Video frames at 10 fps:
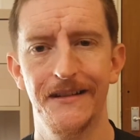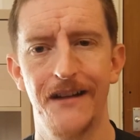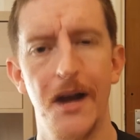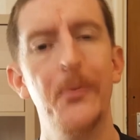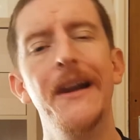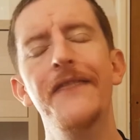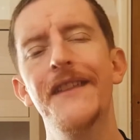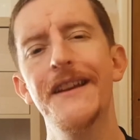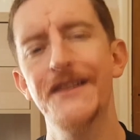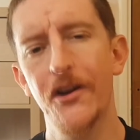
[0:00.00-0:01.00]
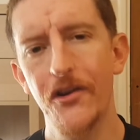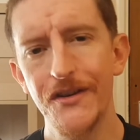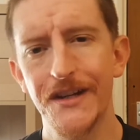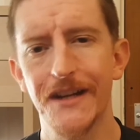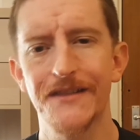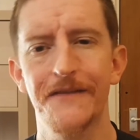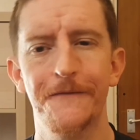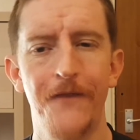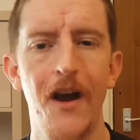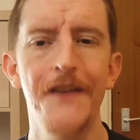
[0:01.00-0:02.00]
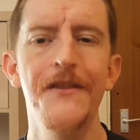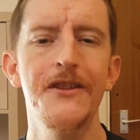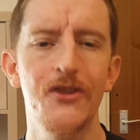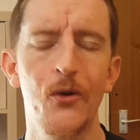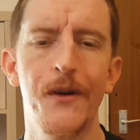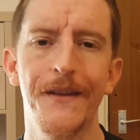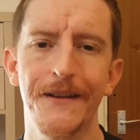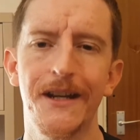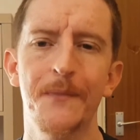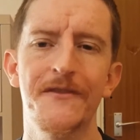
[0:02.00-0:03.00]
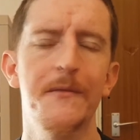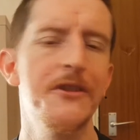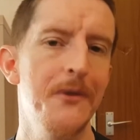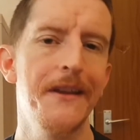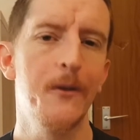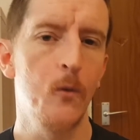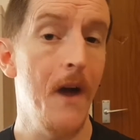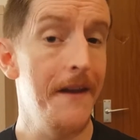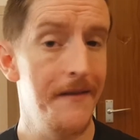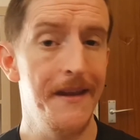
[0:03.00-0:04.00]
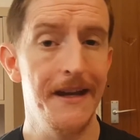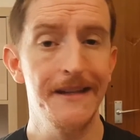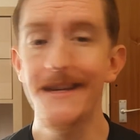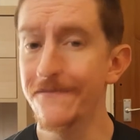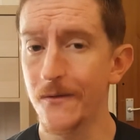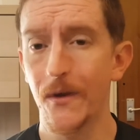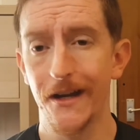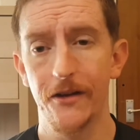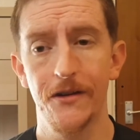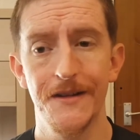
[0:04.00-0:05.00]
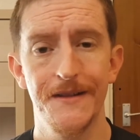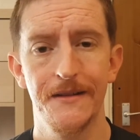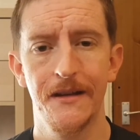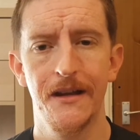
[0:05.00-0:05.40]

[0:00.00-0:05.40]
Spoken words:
I believe that he's urging us to find the joy that comes from doing the right thing even when it hurts,